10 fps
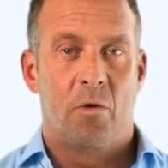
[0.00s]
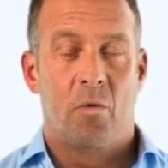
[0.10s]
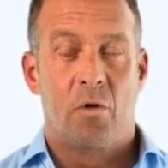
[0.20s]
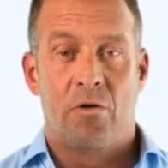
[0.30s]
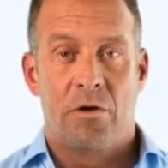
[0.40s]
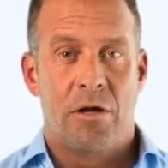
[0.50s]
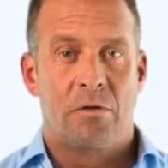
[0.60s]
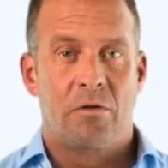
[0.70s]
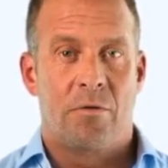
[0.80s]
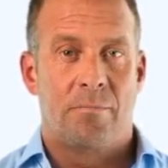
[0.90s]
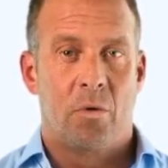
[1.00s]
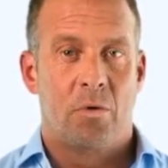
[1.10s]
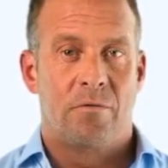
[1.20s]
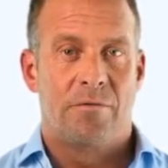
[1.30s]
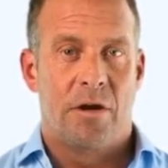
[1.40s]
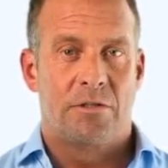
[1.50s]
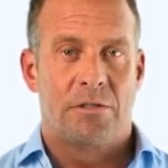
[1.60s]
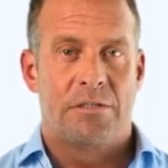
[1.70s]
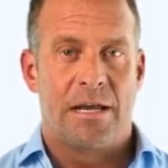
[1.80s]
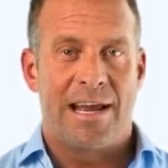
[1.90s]
all critical or important
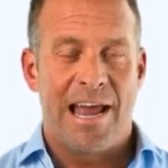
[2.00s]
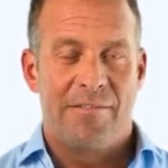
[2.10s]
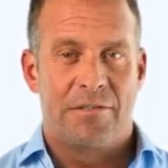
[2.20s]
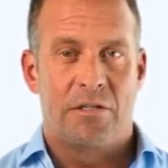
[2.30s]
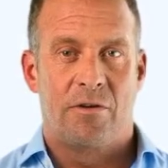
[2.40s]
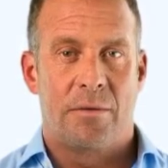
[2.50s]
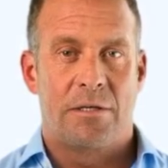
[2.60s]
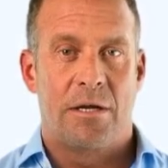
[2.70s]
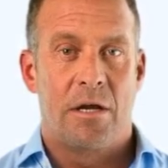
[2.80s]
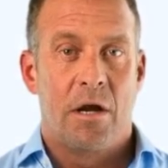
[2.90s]
functions that, if disrupted,